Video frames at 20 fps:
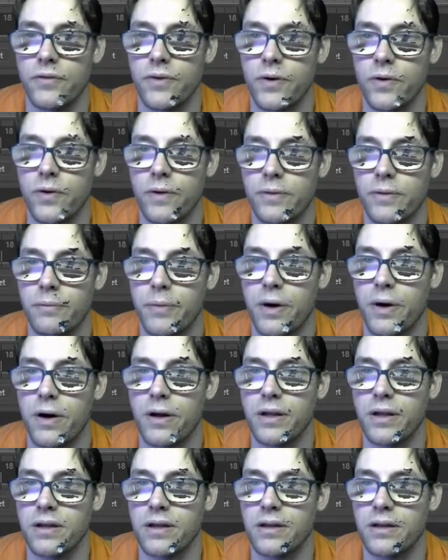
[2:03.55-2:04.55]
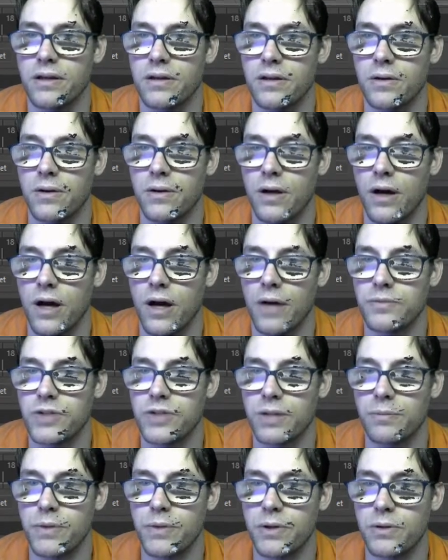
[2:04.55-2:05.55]
I'll grab the body, go to
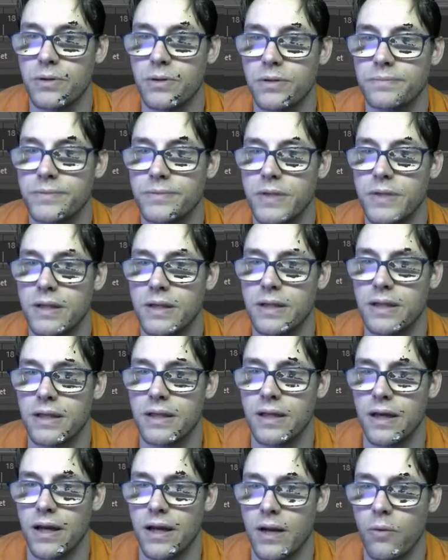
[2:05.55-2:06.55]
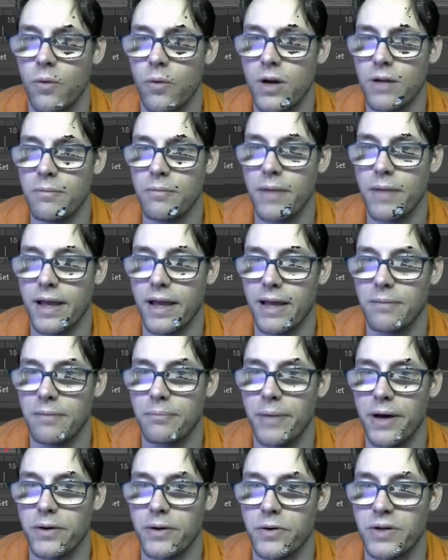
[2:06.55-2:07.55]
object mode, and I want to make a
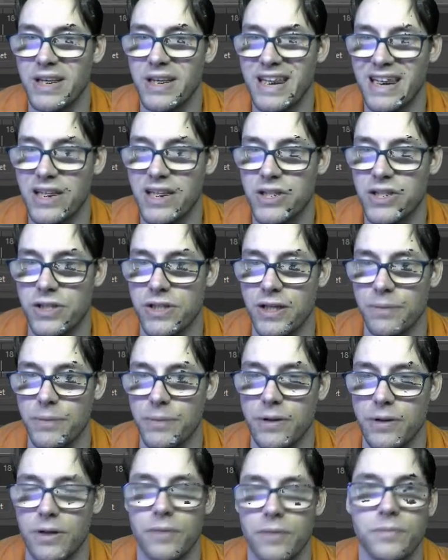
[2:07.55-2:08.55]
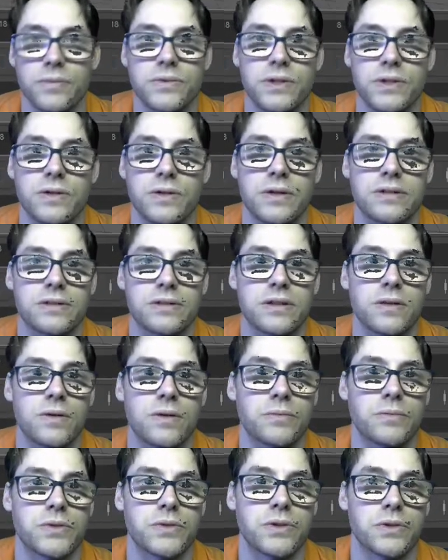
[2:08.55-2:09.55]
better knee shape here. So let's go
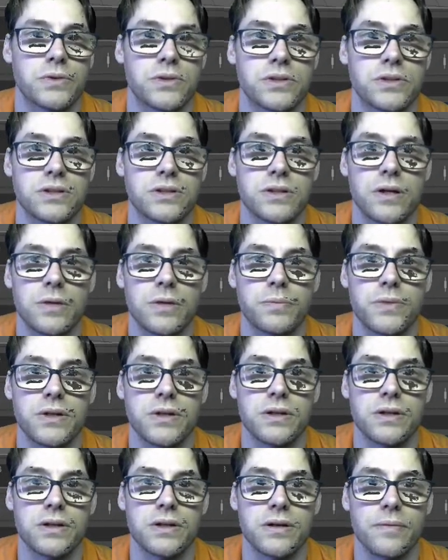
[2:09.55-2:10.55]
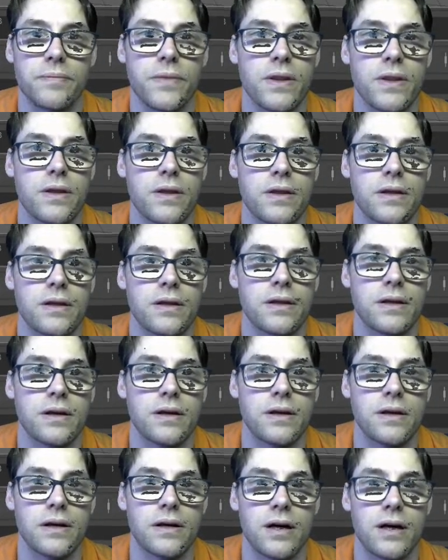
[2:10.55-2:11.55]
up to sculpting.
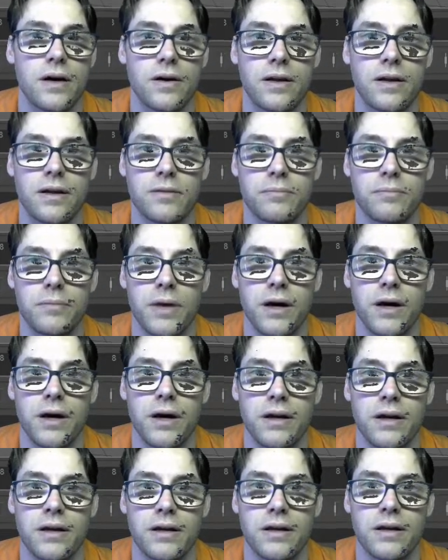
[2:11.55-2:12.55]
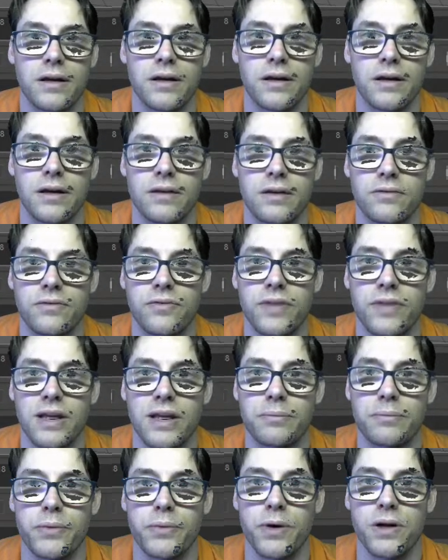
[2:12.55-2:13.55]
I'll get my
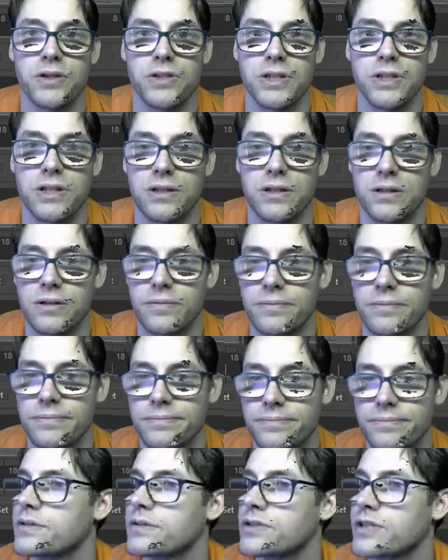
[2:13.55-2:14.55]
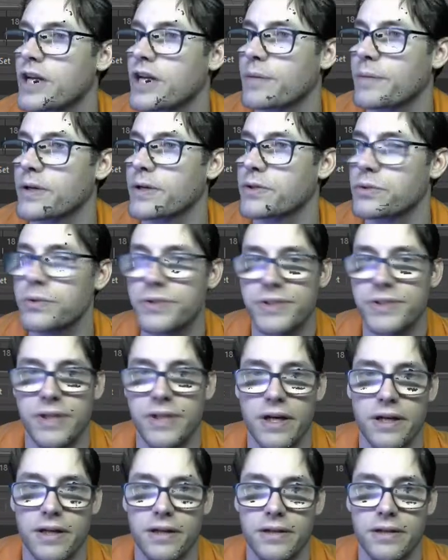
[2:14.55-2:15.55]
inflate brush here, check my tool
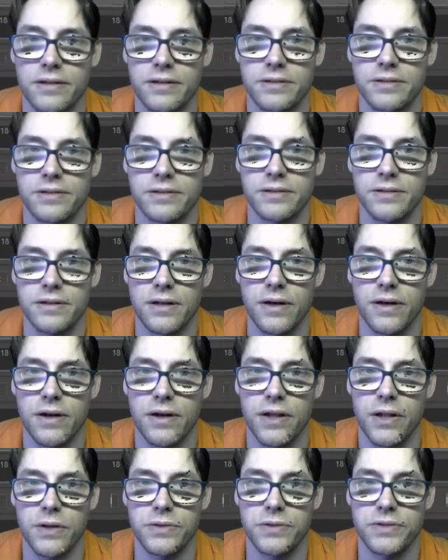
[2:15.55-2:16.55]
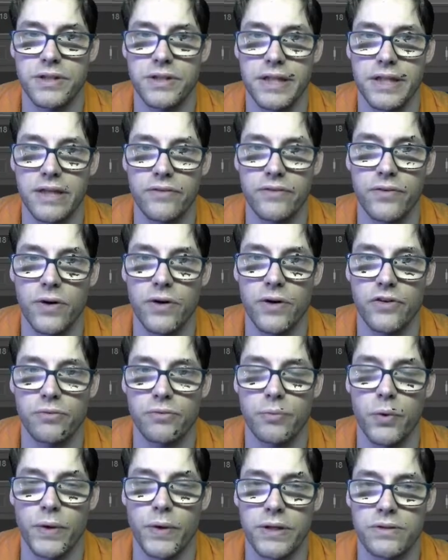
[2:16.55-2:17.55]
settings. I'm going to use the default of
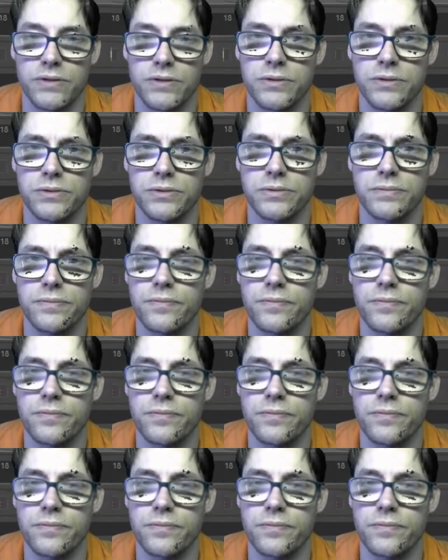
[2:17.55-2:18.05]
0.2.